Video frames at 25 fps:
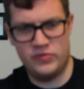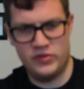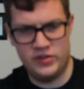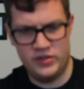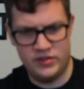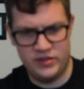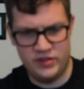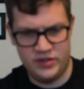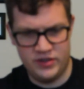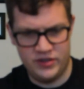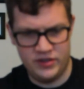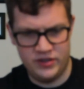
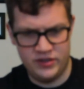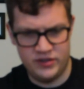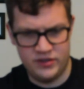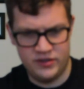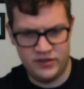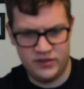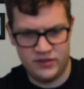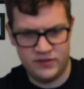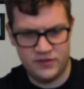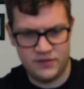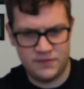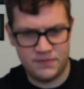And then
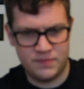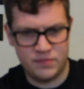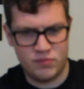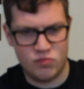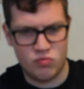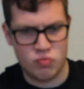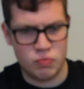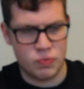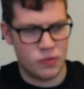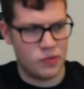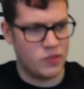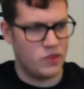
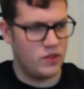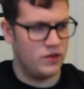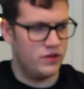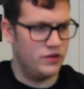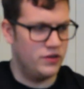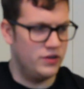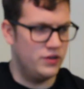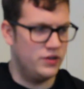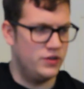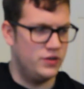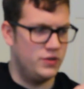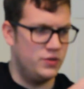
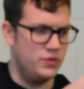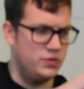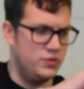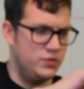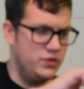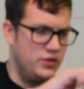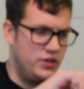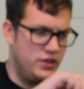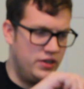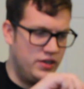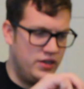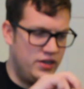
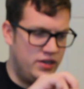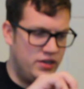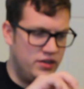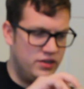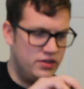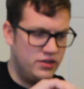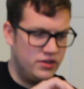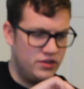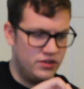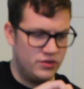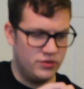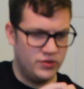we got
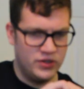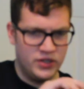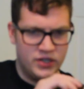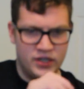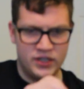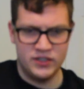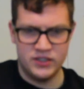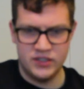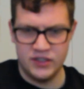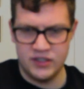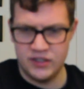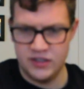another one. I
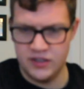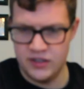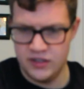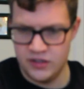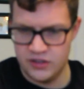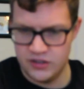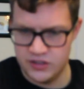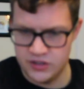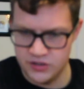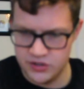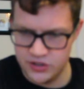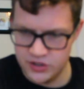guess it
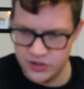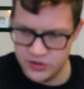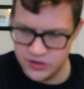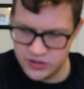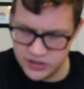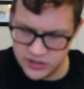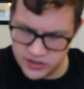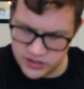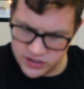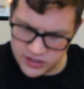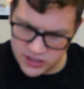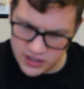also shows
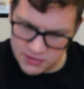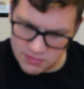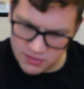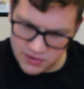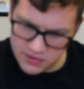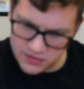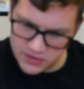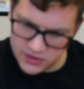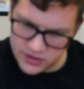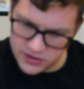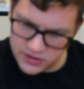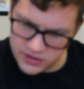the step
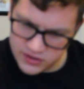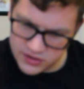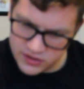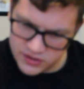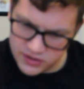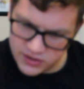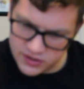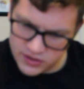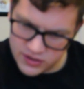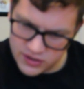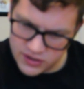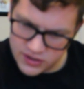of it.
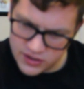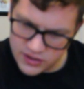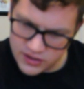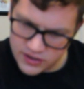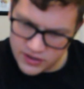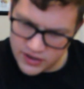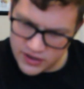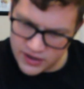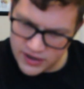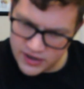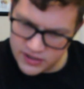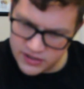
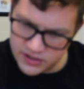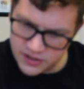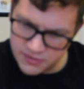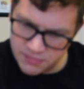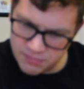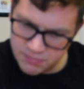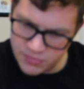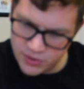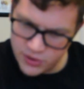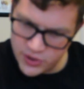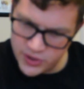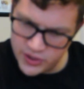Add to
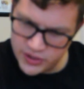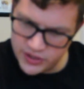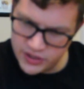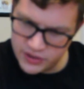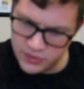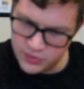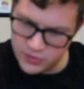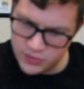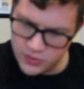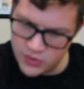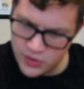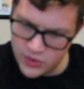
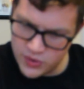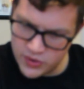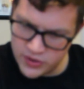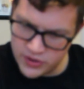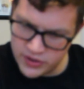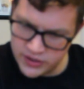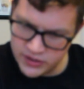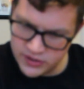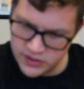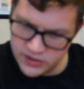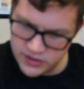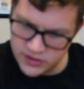boiling wort
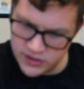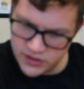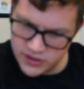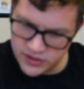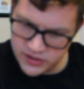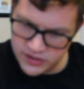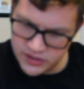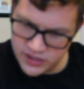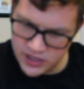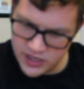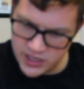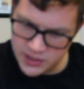and
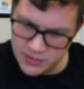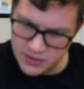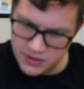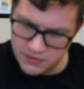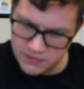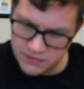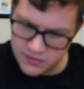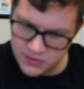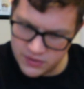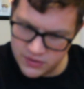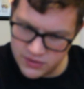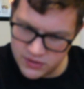start timing
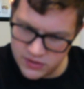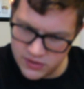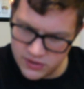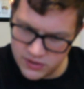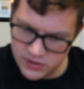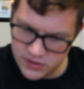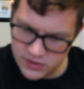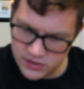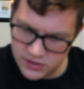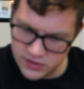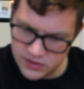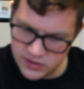for a
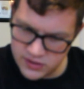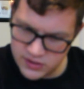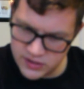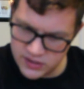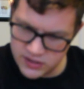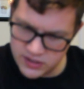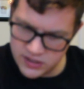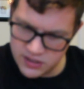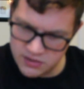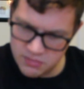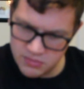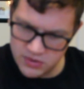
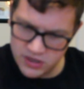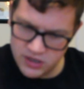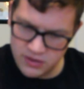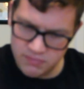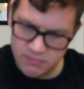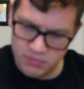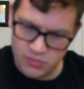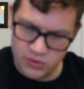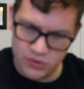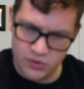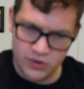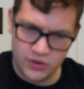
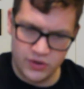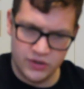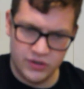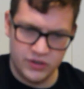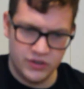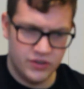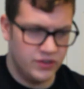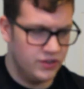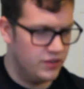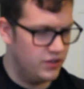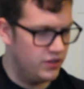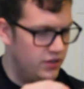60-minute boil.
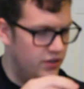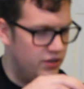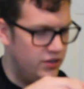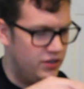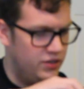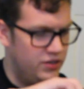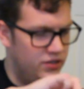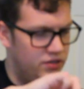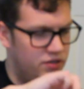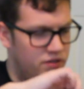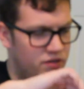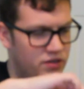
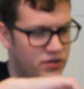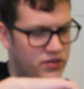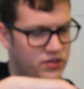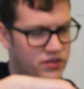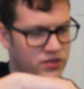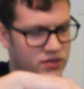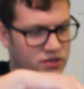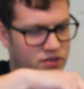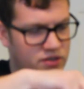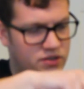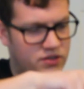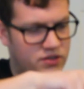Interesting.